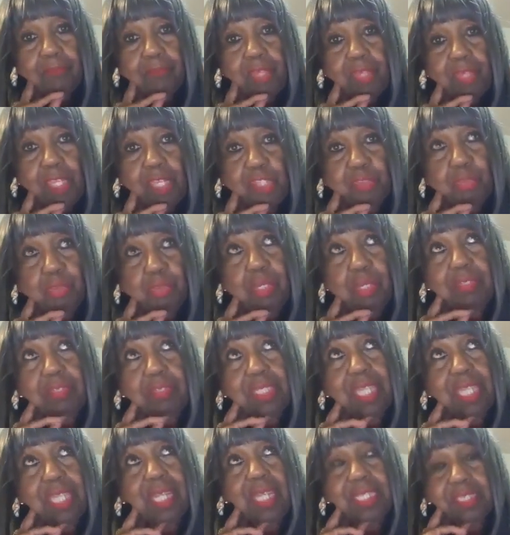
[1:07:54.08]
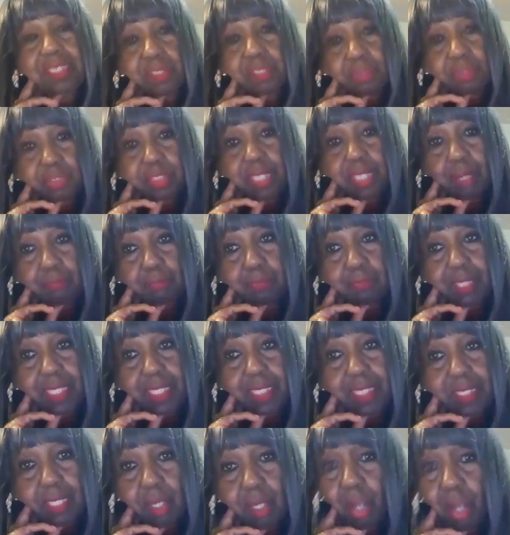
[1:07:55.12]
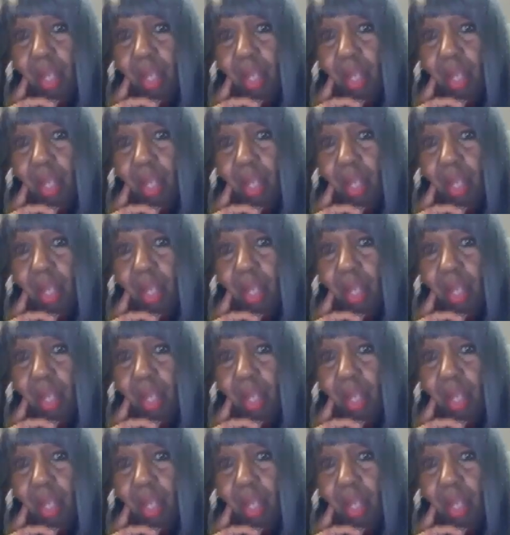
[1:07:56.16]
at 12 o'clock it's gonna stop raining.